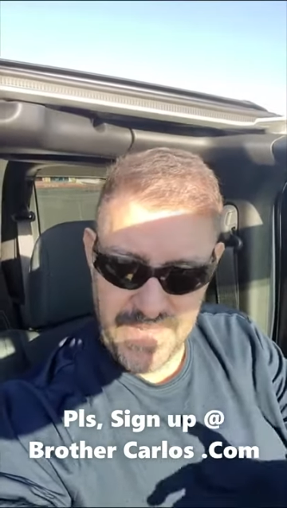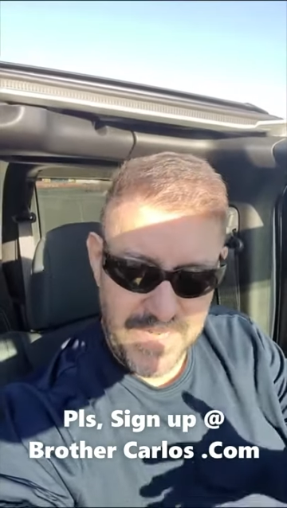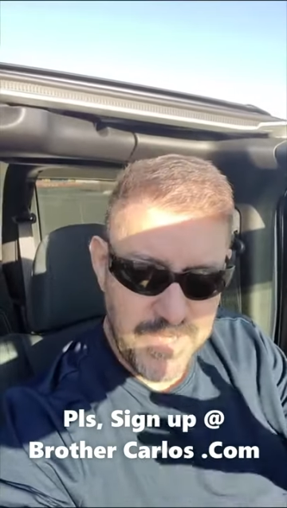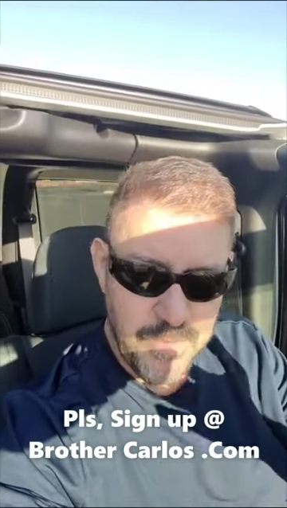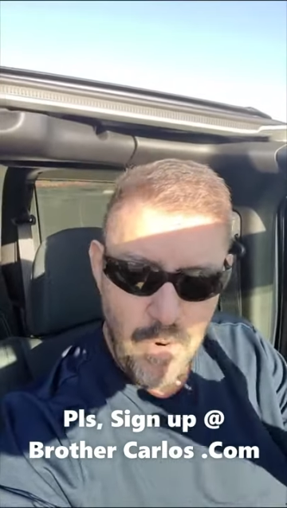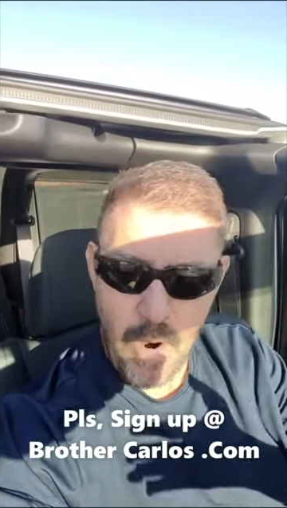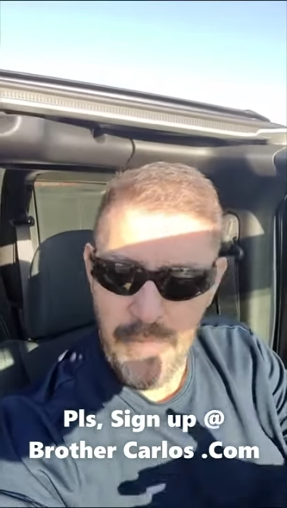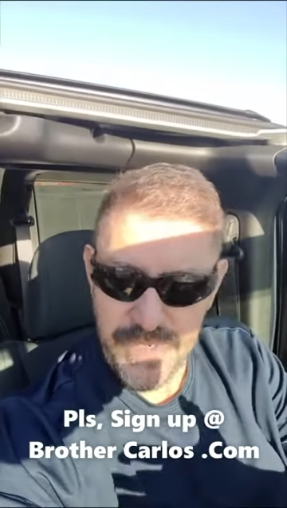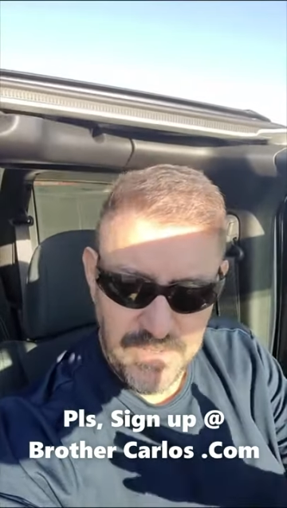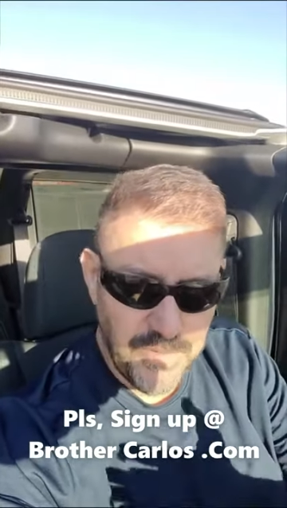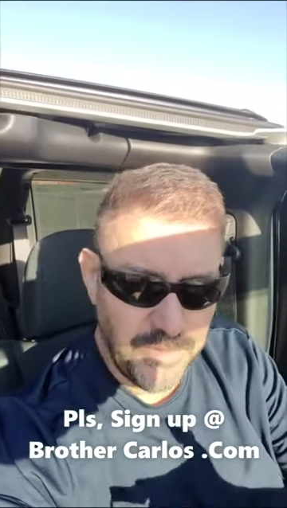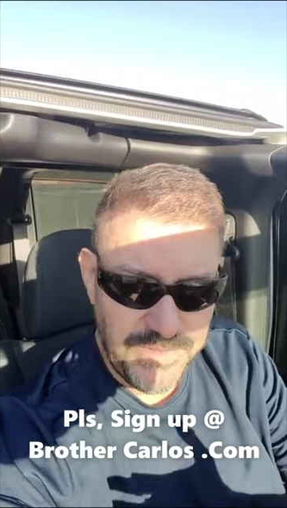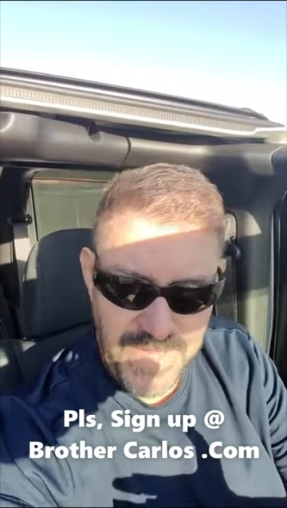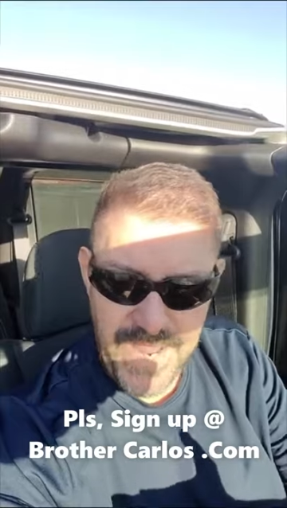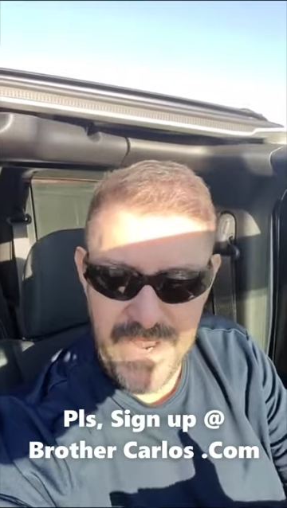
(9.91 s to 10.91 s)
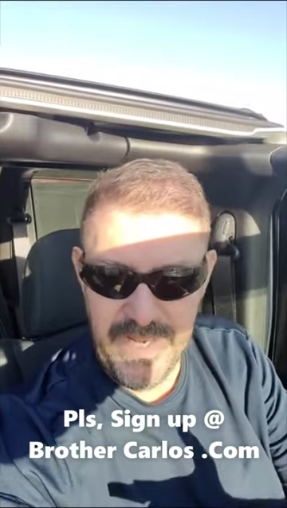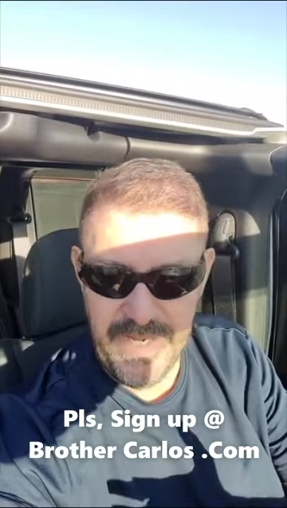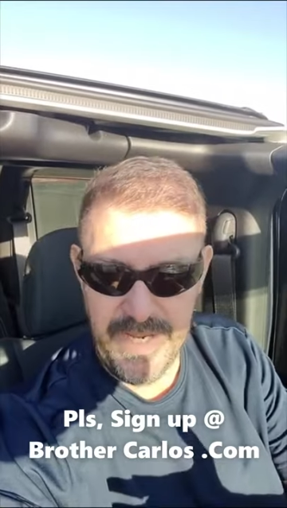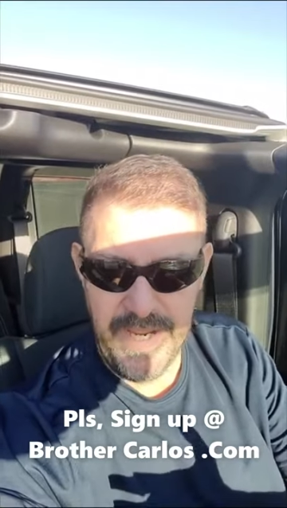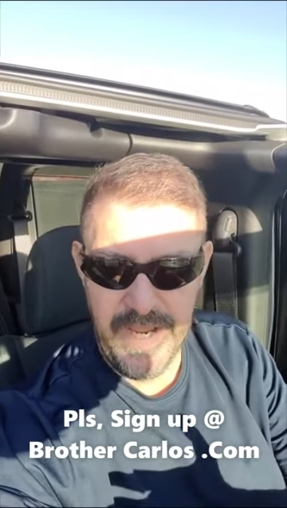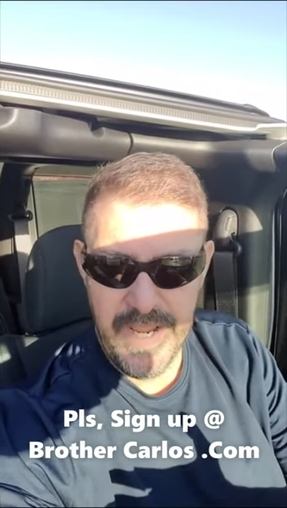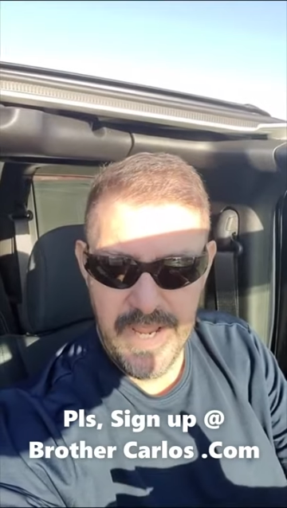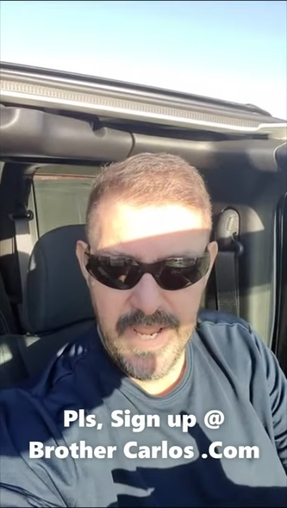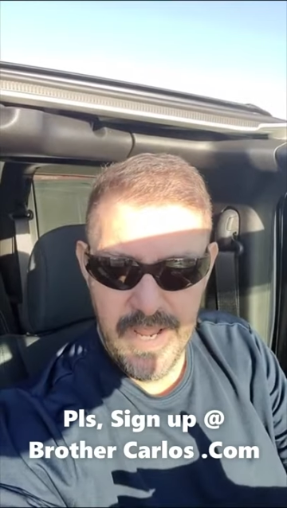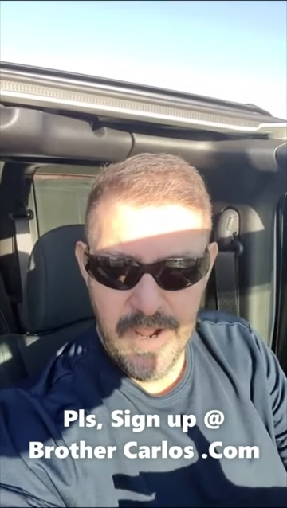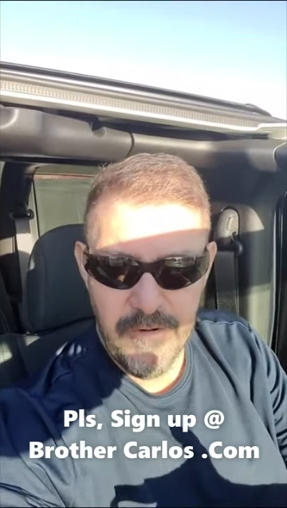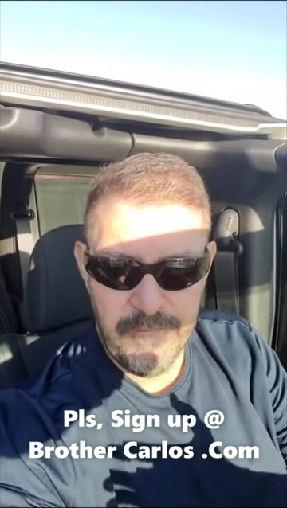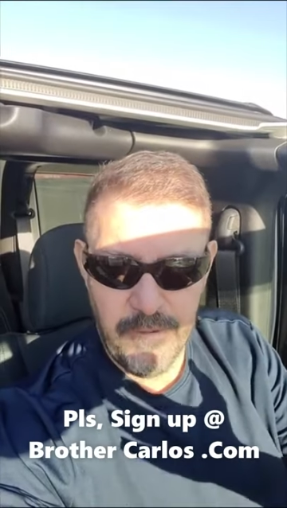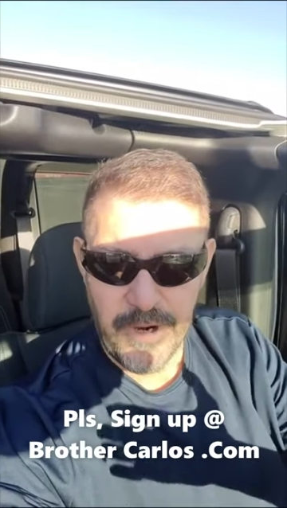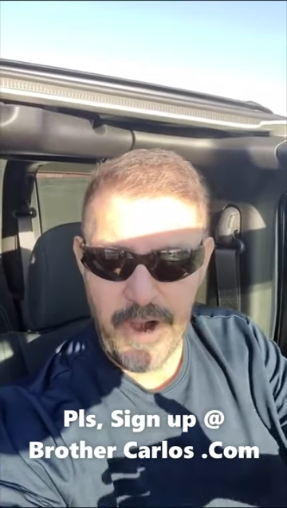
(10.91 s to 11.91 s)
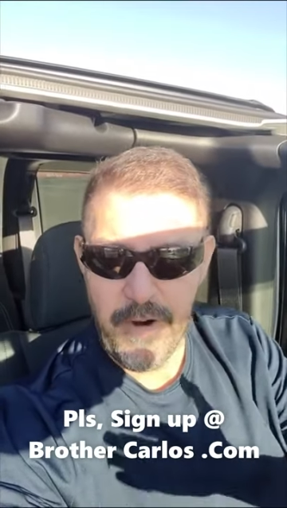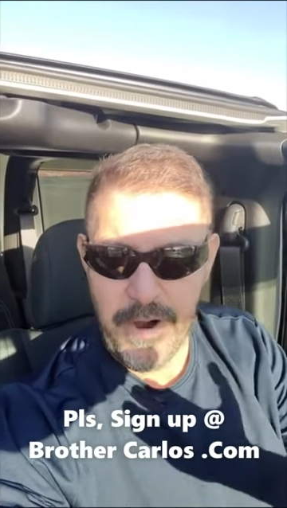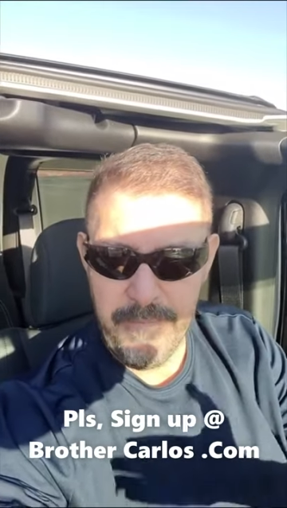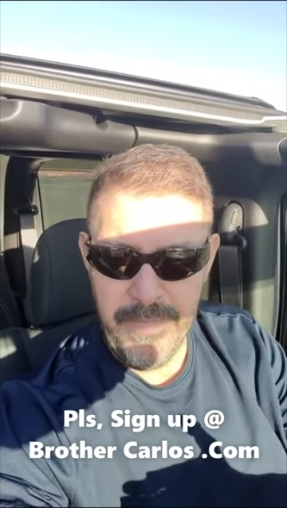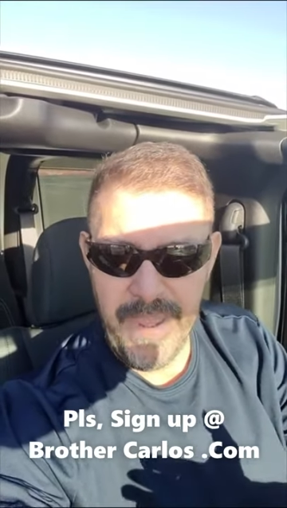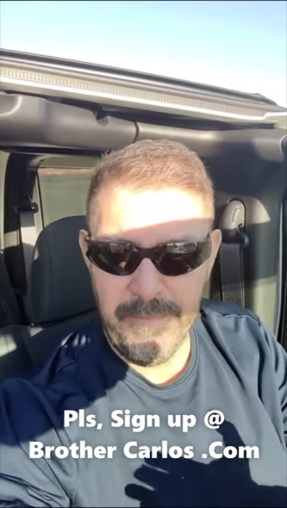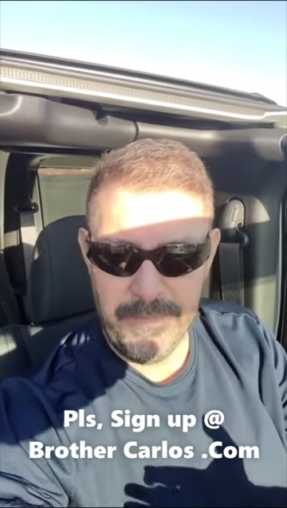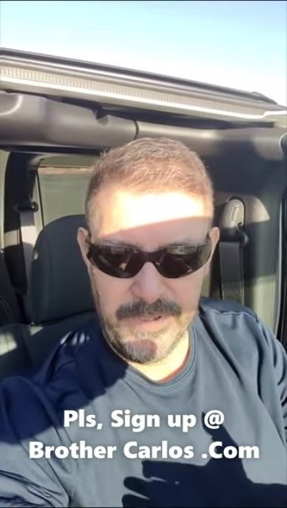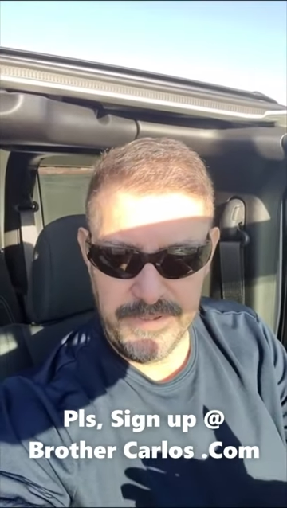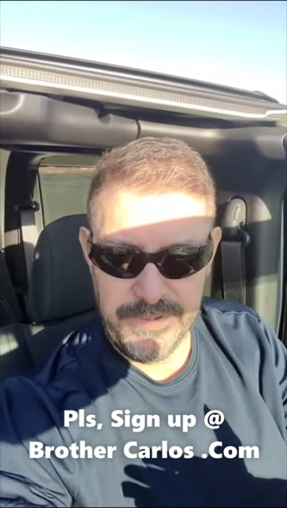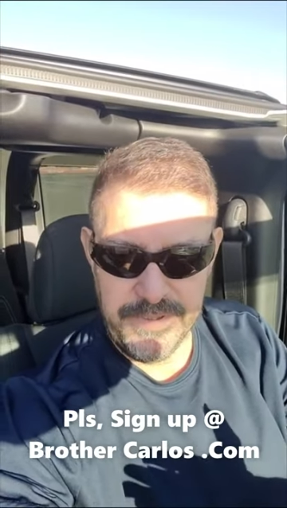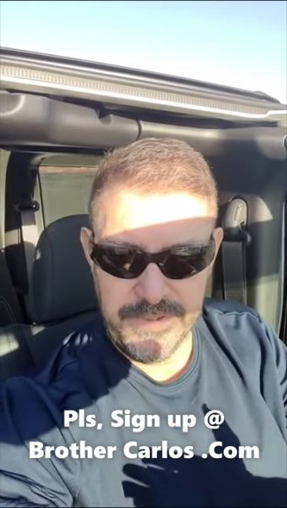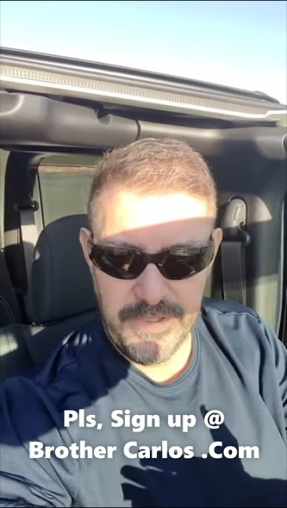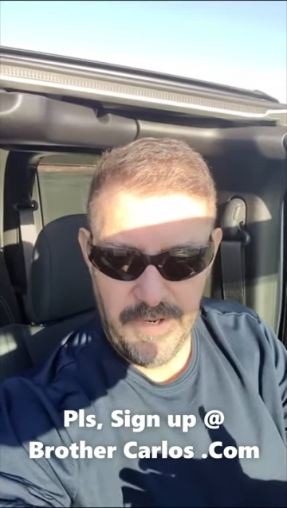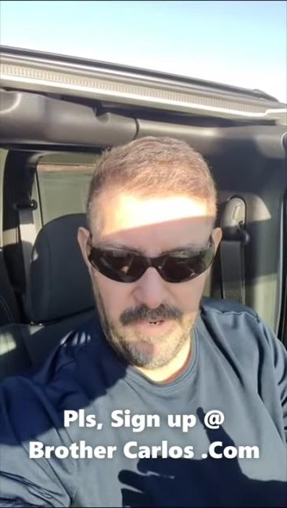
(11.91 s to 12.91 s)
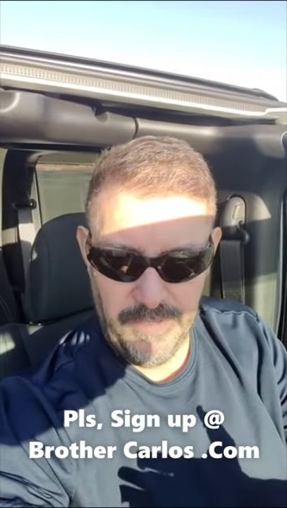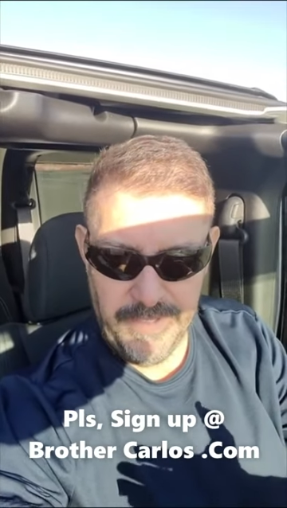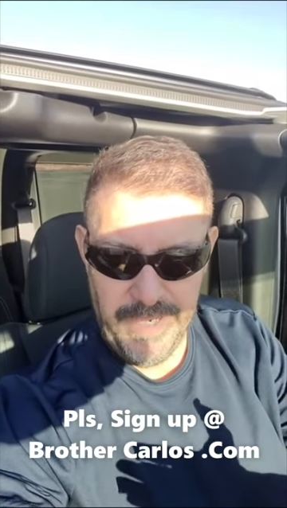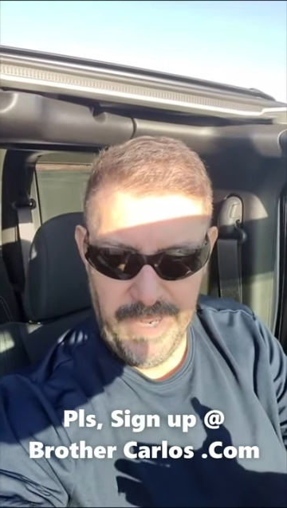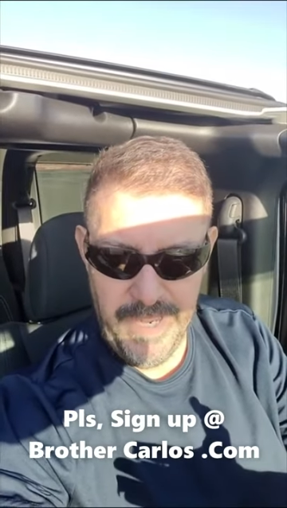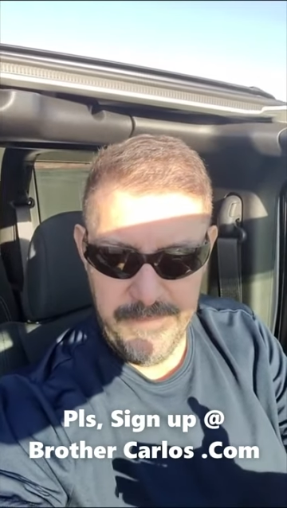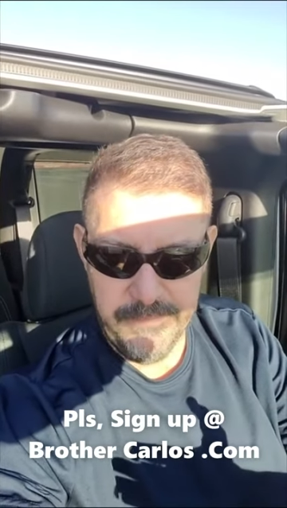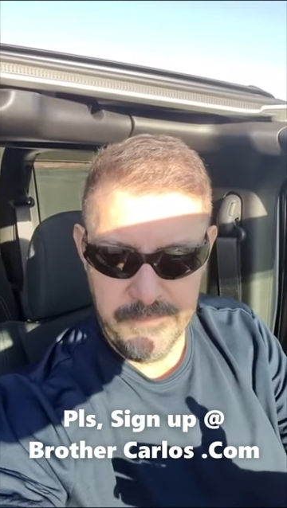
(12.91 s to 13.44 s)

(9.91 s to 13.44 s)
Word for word: That's what we do daily for our members, okay?